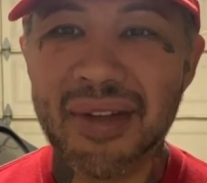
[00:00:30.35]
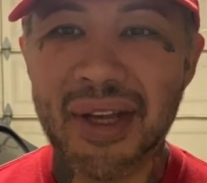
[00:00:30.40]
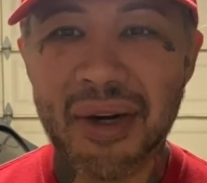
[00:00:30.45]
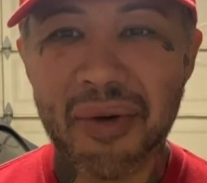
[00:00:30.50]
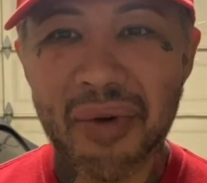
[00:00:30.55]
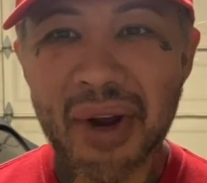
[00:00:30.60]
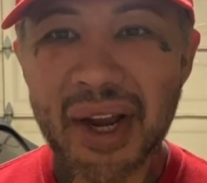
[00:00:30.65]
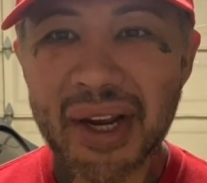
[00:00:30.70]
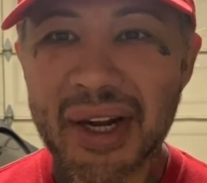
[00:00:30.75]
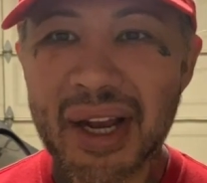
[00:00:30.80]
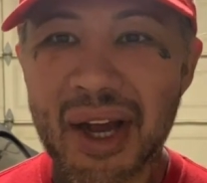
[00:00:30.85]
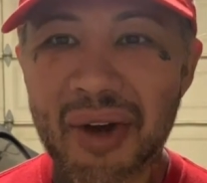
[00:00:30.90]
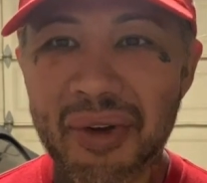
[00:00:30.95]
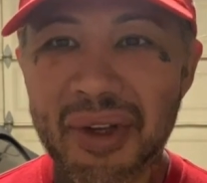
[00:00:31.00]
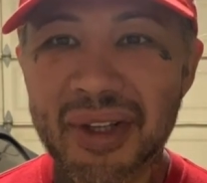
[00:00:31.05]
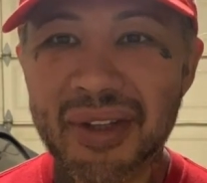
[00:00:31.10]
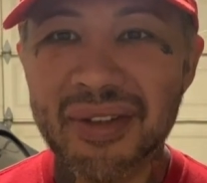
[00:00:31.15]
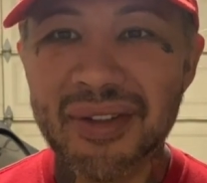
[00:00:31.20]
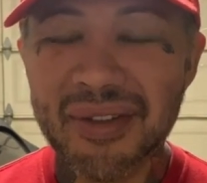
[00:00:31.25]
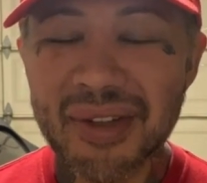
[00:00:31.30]
And right now
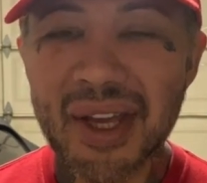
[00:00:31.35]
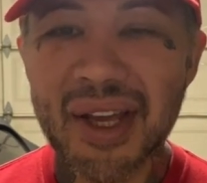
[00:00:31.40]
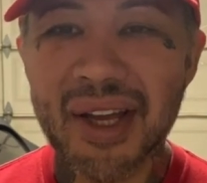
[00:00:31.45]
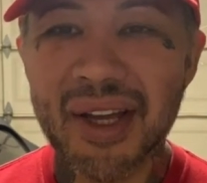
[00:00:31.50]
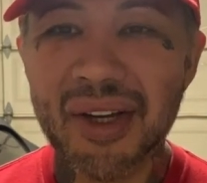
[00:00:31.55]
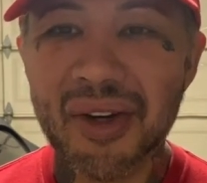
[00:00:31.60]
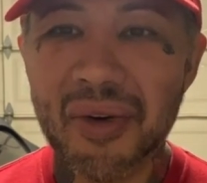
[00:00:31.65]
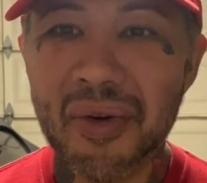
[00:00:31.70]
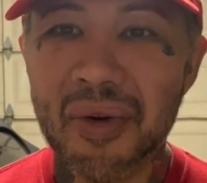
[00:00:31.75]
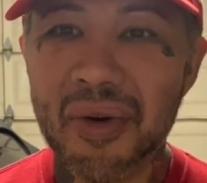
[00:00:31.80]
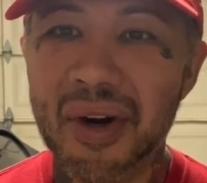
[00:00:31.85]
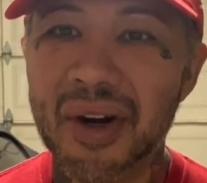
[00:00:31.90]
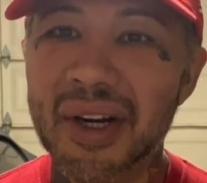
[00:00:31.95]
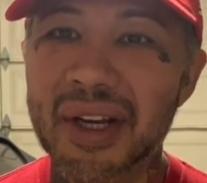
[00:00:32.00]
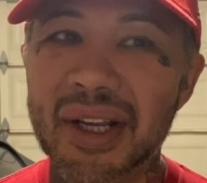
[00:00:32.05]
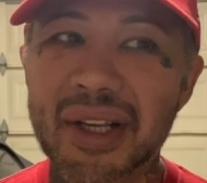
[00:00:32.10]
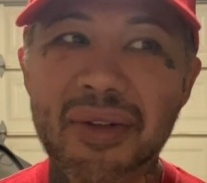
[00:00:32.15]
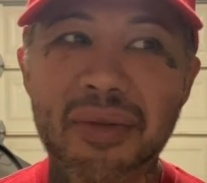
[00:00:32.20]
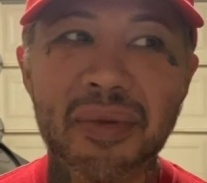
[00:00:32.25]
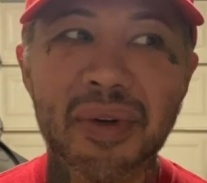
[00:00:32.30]
he's sick or
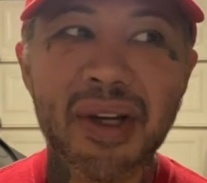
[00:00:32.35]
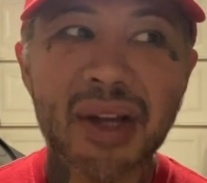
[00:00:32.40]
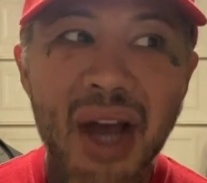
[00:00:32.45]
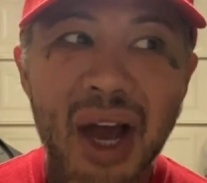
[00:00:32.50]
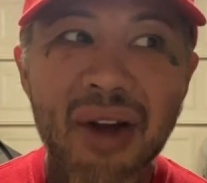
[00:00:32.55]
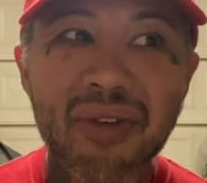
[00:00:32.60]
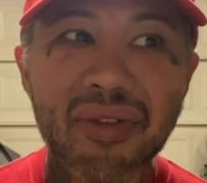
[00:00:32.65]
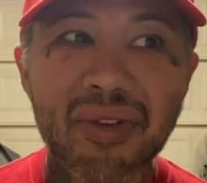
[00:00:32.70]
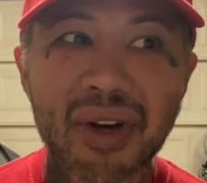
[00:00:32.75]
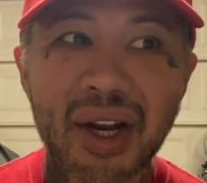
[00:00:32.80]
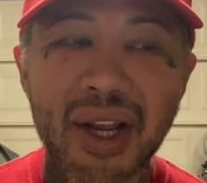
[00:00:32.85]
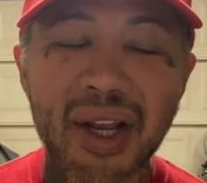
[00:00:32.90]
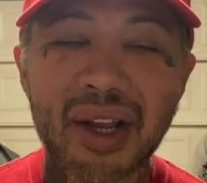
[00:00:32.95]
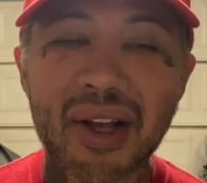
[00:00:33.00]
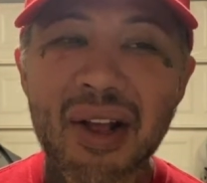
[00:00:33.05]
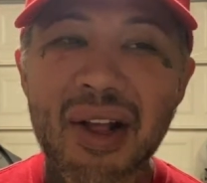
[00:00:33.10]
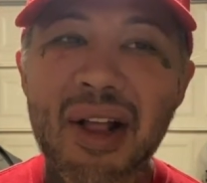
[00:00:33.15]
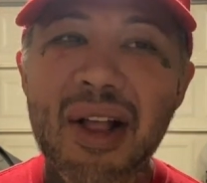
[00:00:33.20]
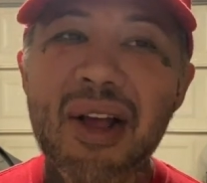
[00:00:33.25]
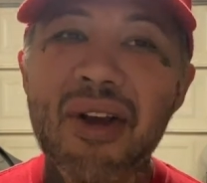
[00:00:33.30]
he's
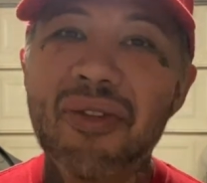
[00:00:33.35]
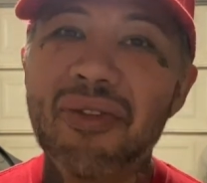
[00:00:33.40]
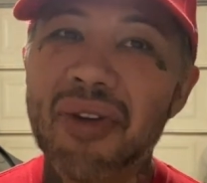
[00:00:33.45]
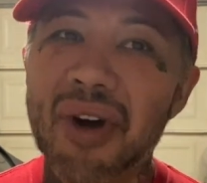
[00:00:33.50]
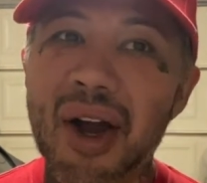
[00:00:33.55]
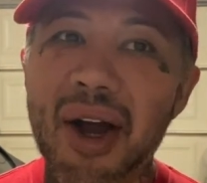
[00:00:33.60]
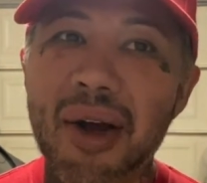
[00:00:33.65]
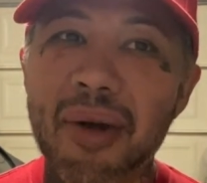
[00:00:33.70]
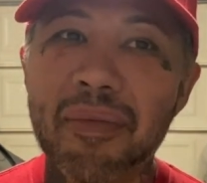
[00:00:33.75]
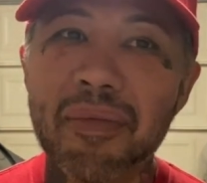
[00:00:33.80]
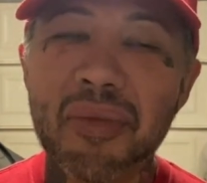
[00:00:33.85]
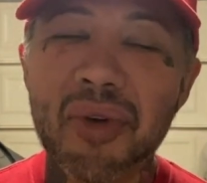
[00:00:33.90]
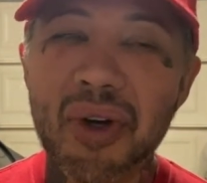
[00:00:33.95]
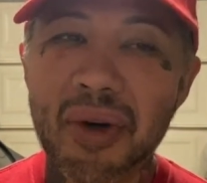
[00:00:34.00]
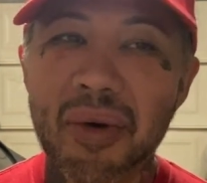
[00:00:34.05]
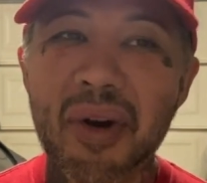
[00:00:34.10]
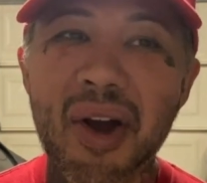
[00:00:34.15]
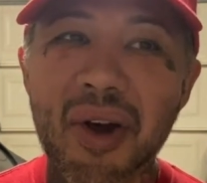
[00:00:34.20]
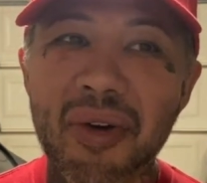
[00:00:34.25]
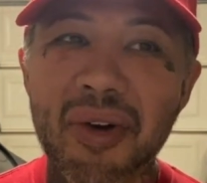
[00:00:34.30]
recovering from
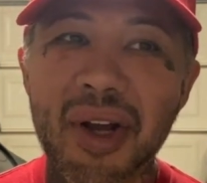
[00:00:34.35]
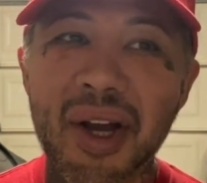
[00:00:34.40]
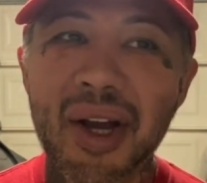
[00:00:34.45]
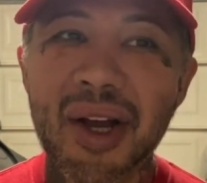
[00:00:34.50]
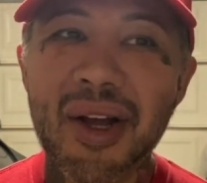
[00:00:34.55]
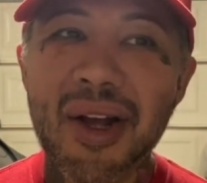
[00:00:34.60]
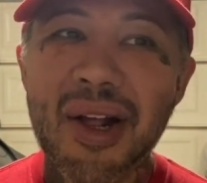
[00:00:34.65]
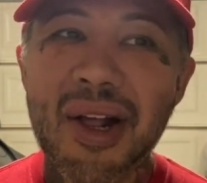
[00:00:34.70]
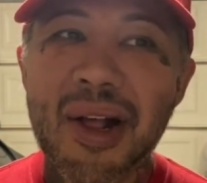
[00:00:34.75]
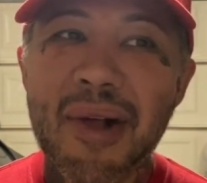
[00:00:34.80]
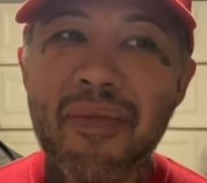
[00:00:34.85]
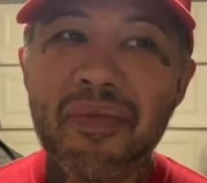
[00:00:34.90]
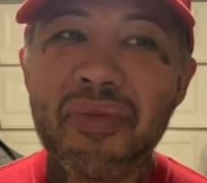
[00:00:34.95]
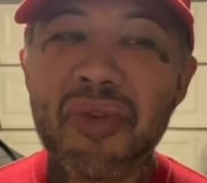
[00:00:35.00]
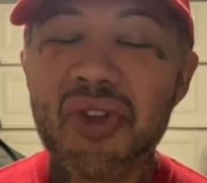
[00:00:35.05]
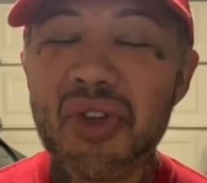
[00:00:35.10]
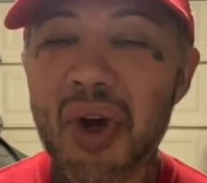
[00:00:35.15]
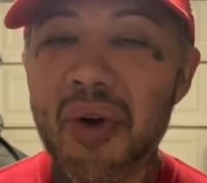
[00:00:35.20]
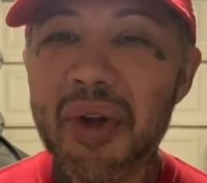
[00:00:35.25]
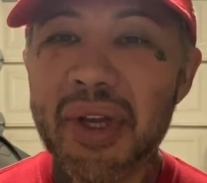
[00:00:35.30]
corona,
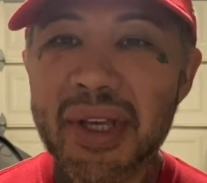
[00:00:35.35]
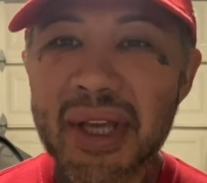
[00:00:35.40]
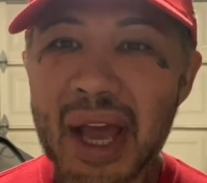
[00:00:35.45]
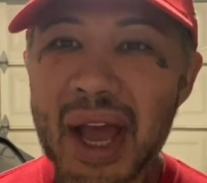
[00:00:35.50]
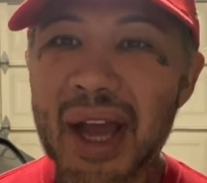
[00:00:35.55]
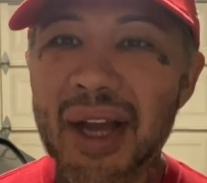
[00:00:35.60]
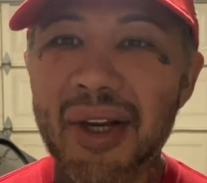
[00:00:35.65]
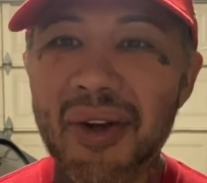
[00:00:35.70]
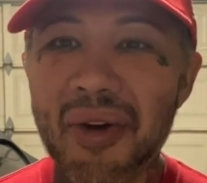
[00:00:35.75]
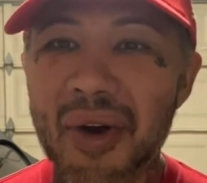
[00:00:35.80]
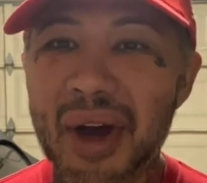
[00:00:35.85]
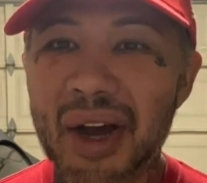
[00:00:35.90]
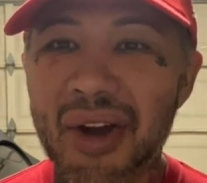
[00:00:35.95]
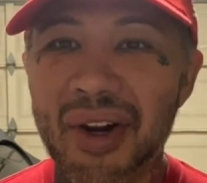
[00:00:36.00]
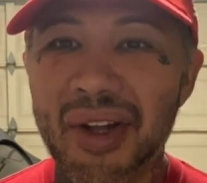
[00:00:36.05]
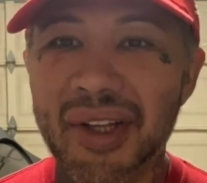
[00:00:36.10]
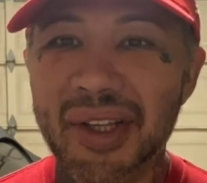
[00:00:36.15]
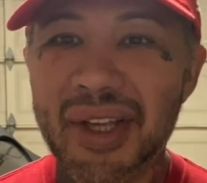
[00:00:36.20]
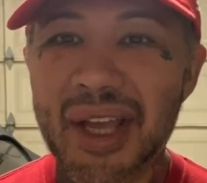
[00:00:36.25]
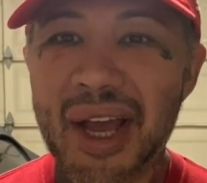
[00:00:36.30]
so he can't go out
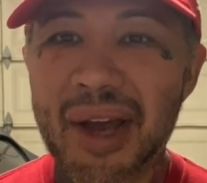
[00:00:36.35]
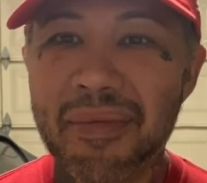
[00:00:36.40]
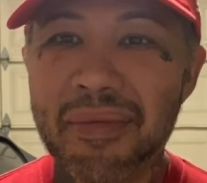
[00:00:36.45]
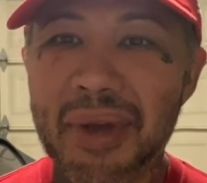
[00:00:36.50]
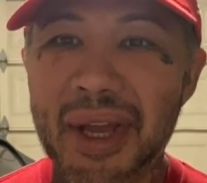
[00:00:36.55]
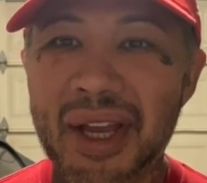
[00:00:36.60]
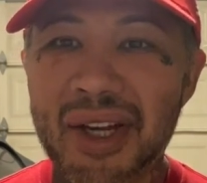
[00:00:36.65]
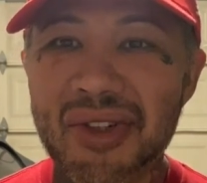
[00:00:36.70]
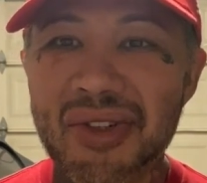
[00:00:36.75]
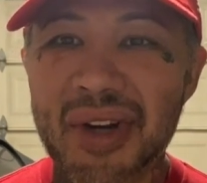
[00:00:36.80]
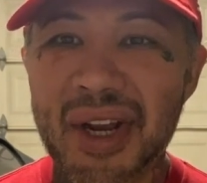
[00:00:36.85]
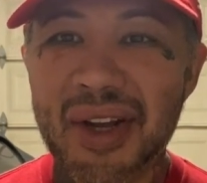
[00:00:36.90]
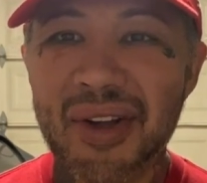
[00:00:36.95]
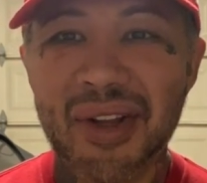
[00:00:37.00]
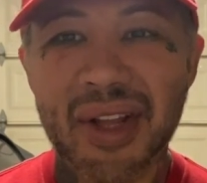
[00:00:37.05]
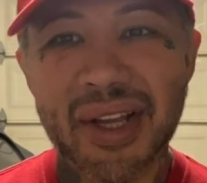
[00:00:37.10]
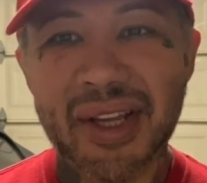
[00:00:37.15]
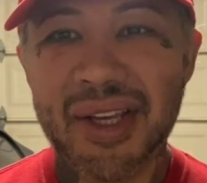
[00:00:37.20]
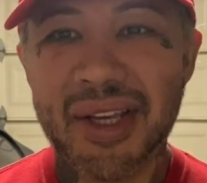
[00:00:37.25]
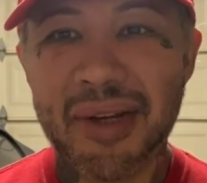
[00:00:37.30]
on the campaign
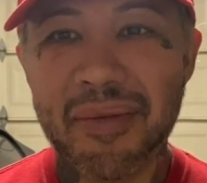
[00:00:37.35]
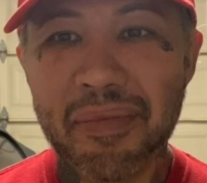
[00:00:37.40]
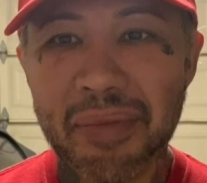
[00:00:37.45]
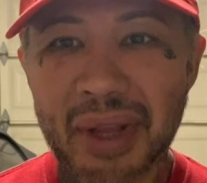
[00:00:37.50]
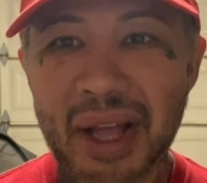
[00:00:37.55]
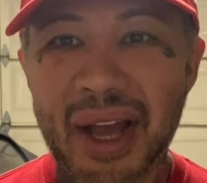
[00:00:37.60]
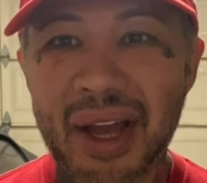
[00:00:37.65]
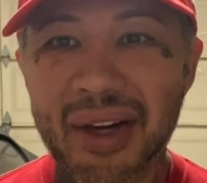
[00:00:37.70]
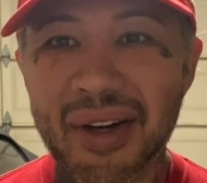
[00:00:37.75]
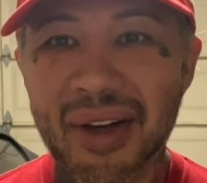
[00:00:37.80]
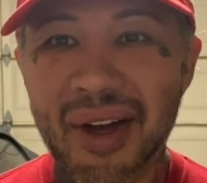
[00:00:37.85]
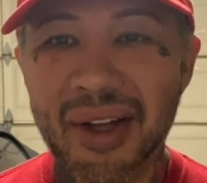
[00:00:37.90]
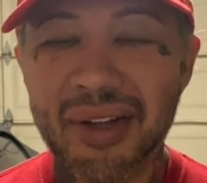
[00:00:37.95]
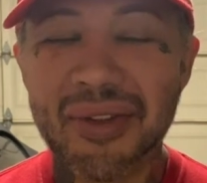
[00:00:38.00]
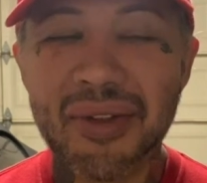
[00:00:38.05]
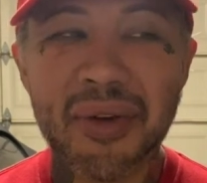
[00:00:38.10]
trail like he had planned on.